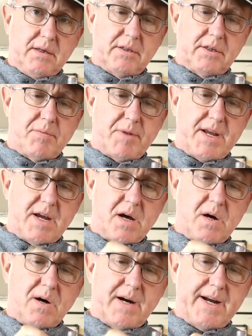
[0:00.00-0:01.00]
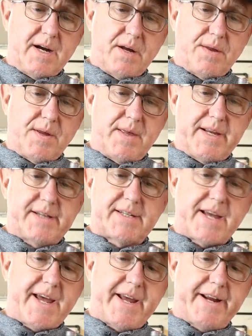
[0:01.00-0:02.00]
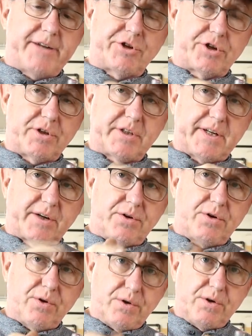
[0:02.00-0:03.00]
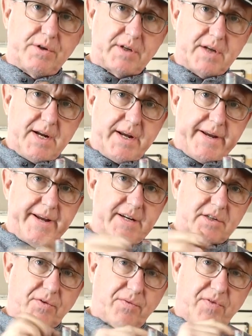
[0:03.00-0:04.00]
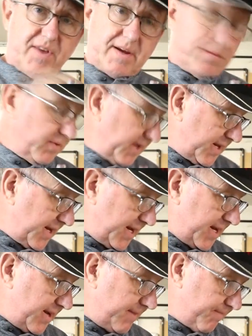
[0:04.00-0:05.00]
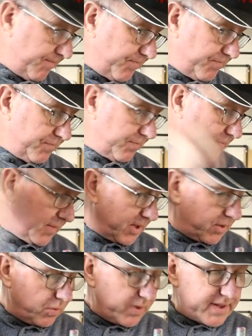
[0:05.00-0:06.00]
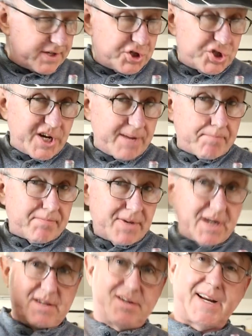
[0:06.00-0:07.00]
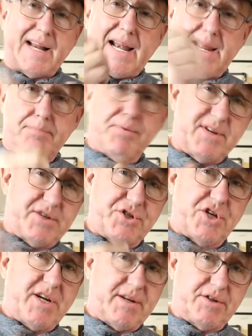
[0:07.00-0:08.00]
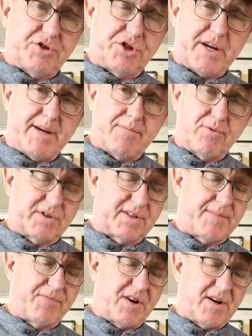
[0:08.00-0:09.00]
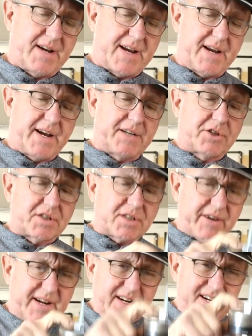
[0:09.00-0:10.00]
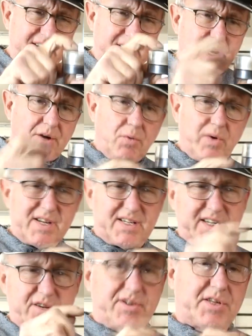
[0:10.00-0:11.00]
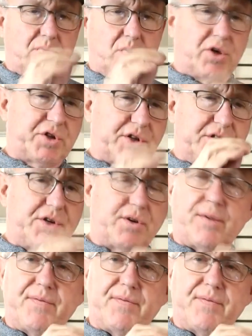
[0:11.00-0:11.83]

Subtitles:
to be higher than this edge, because it could interfere with the shim and clip the shim or something of that nature. So with a series of washers you can